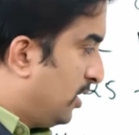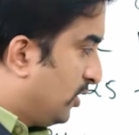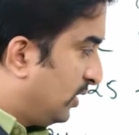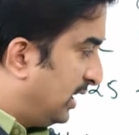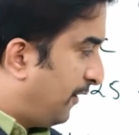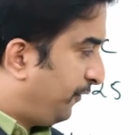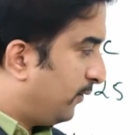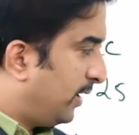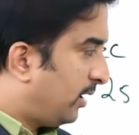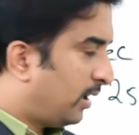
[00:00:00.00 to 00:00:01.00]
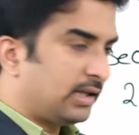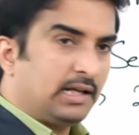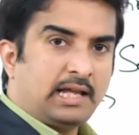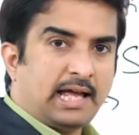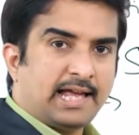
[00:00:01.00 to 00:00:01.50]
So the left
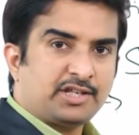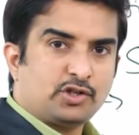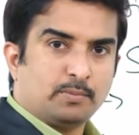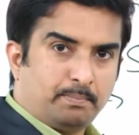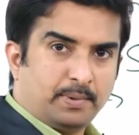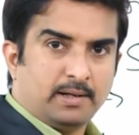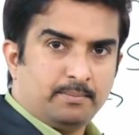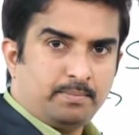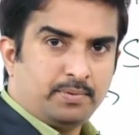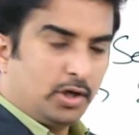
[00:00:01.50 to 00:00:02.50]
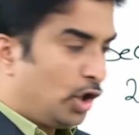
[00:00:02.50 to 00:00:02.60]
ventricle has to pump